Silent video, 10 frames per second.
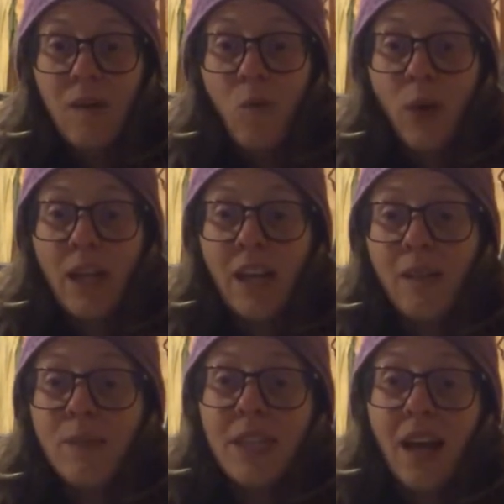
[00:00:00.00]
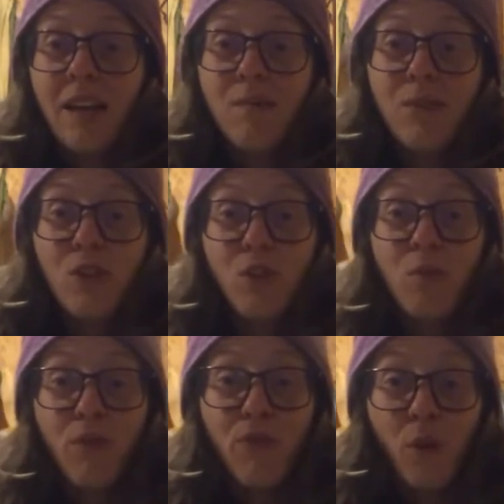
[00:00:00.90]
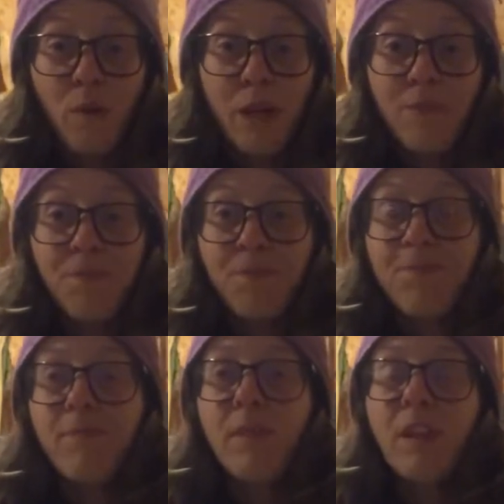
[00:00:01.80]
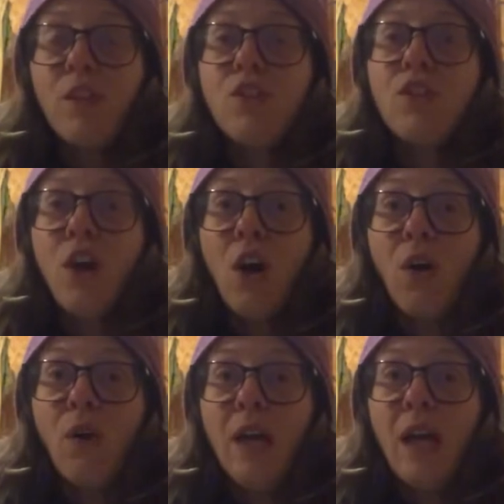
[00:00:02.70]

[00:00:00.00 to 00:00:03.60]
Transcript: when it comes time to perform it. So